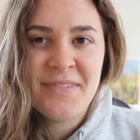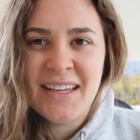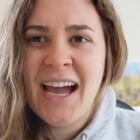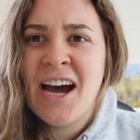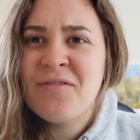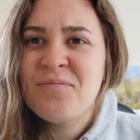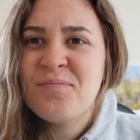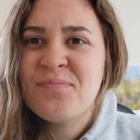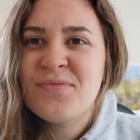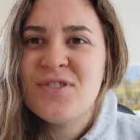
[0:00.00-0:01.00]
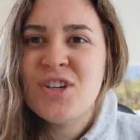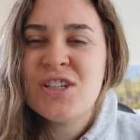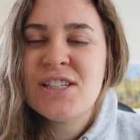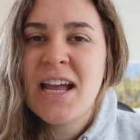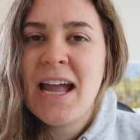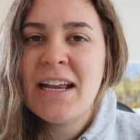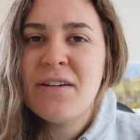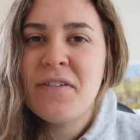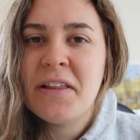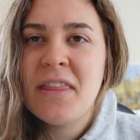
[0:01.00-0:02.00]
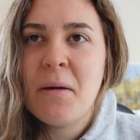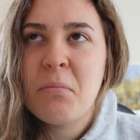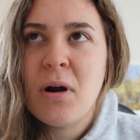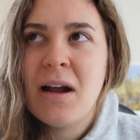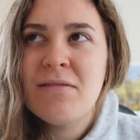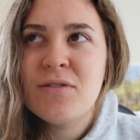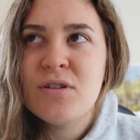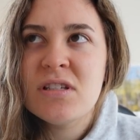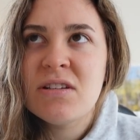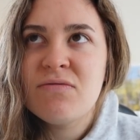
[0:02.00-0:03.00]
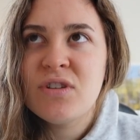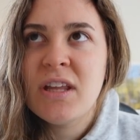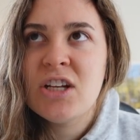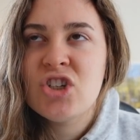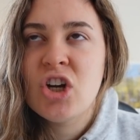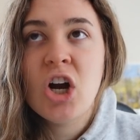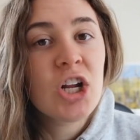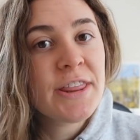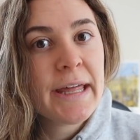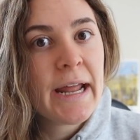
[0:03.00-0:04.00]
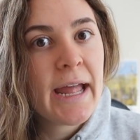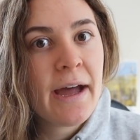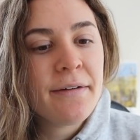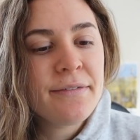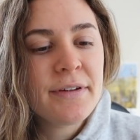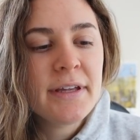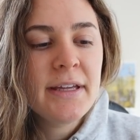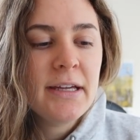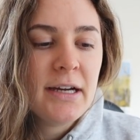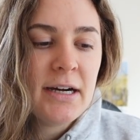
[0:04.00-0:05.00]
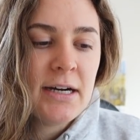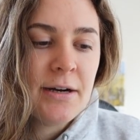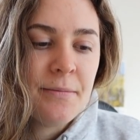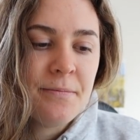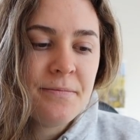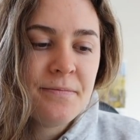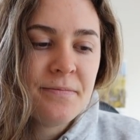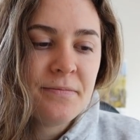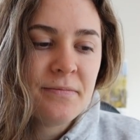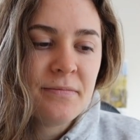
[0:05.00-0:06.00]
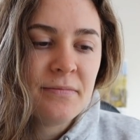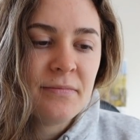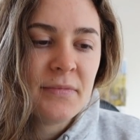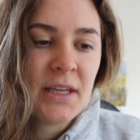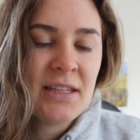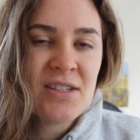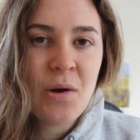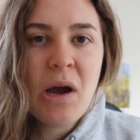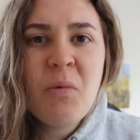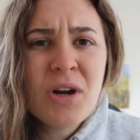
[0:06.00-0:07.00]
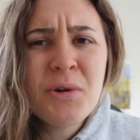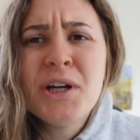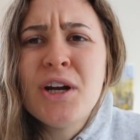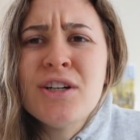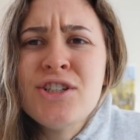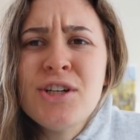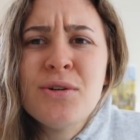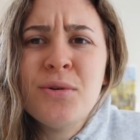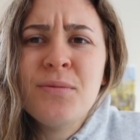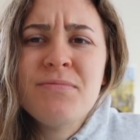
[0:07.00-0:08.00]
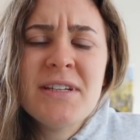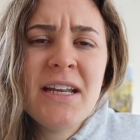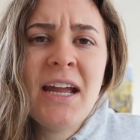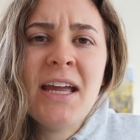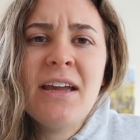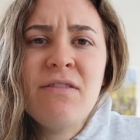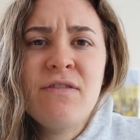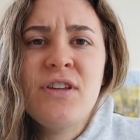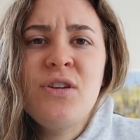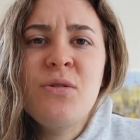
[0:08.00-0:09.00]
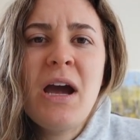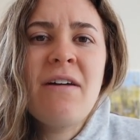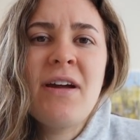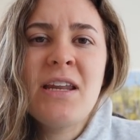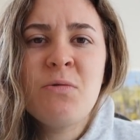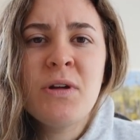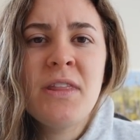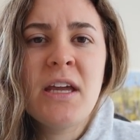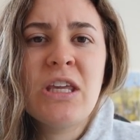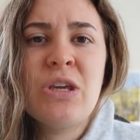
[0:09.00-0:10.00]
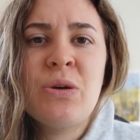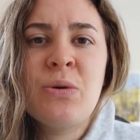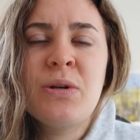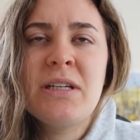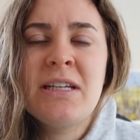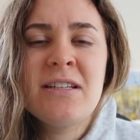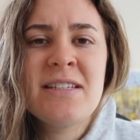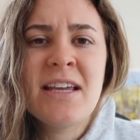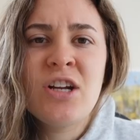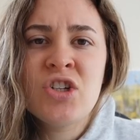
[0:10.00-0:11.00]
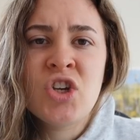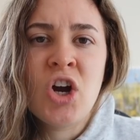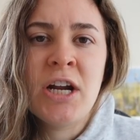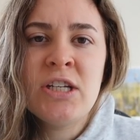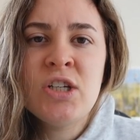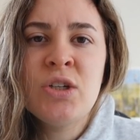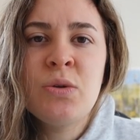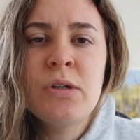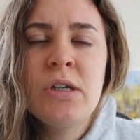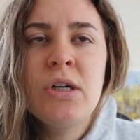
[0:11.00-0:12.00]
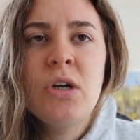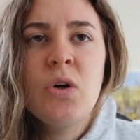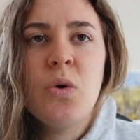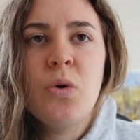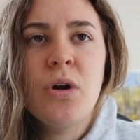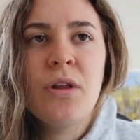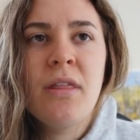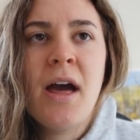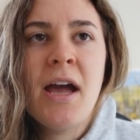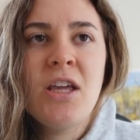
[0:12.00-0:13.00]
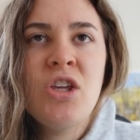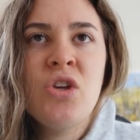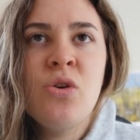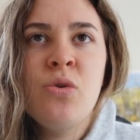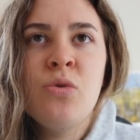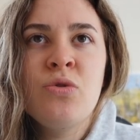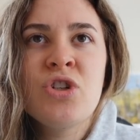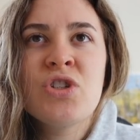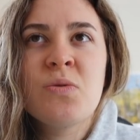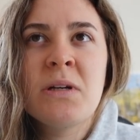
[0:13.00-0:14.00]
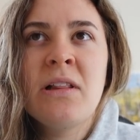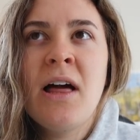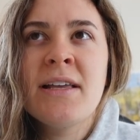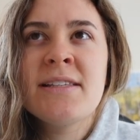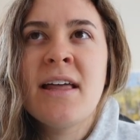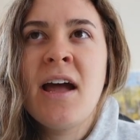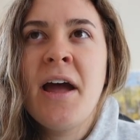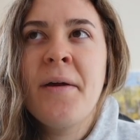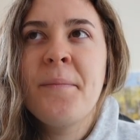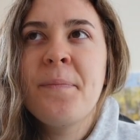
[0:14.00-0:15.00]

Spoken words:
yeah, just kind of fight that prideful, sinful nature heart that I have. And so I want to encourage you today, if you have anyone that you need to say you're sorry to, or that you just realize that